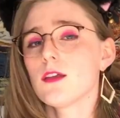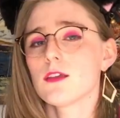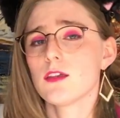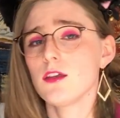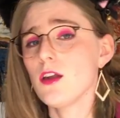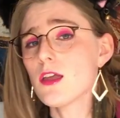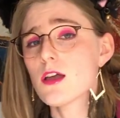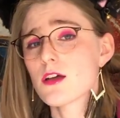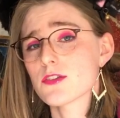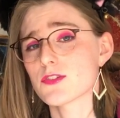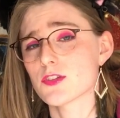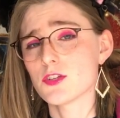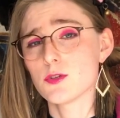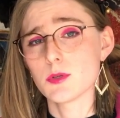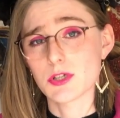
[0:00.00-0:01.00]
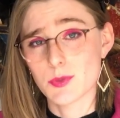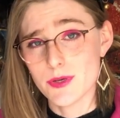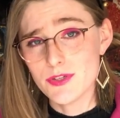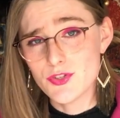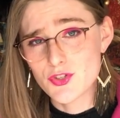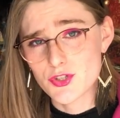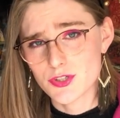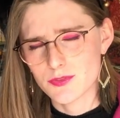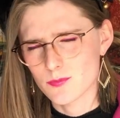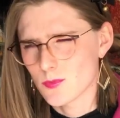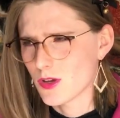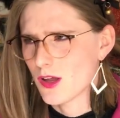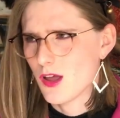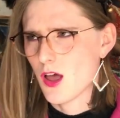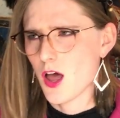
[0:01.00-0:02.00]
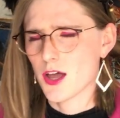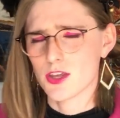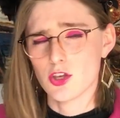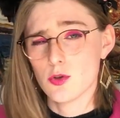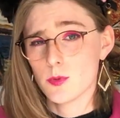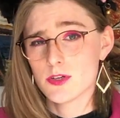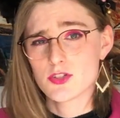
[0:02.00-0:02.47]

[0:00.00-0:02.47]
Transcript: Can I ask you a question? Are you in